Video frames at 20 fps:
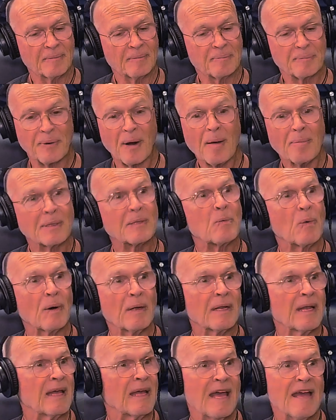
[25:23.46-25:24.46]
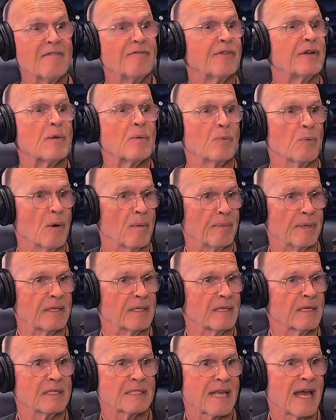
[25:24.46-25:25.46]
probably every woman
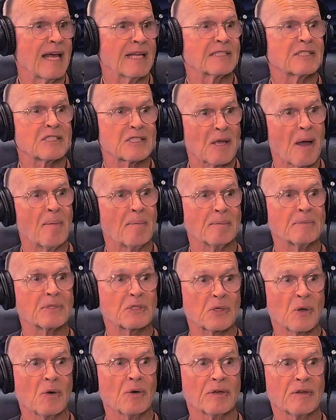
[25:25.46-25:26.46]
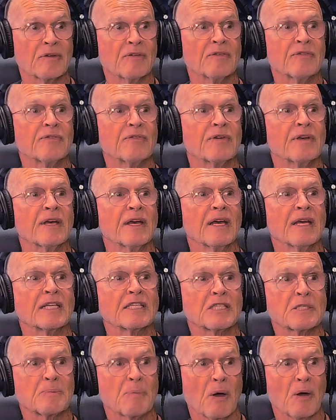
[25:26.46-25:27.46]
has had some sort of
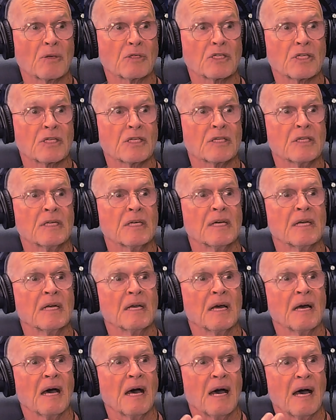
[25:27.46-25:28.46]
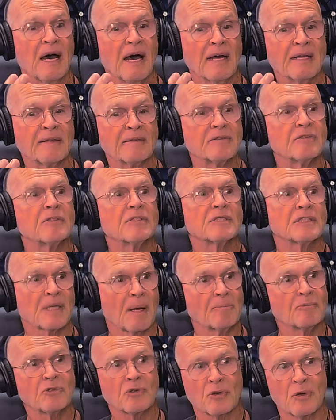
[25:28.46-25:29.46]
exposure and
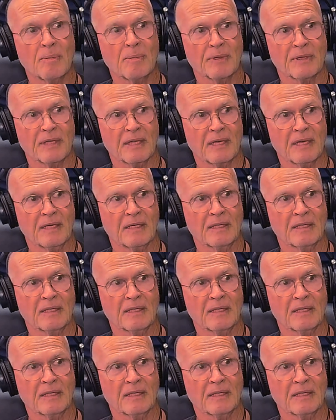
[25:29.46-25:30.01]
some trauma there.